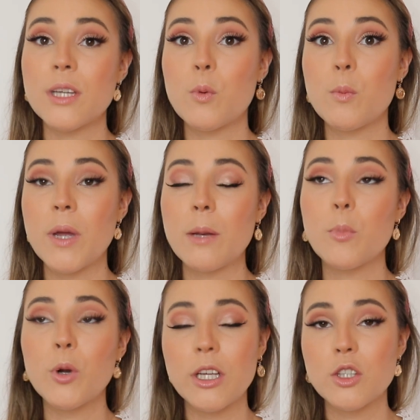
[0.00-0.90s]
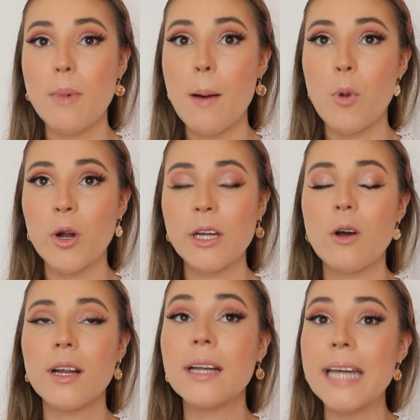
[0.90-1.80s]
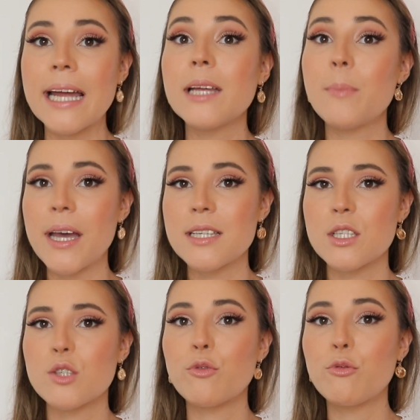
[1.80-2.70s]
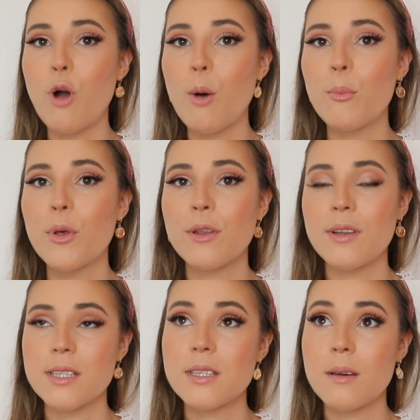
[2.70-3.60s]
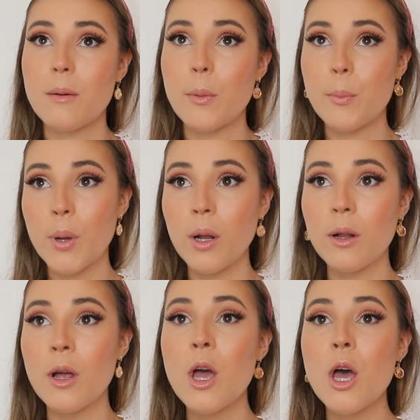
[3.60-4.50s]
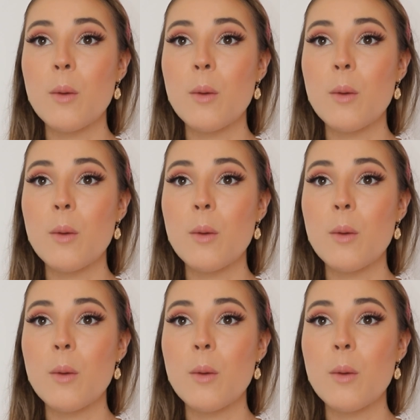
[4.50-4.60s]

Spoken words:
that were being put into my body on a daily basis from this pill,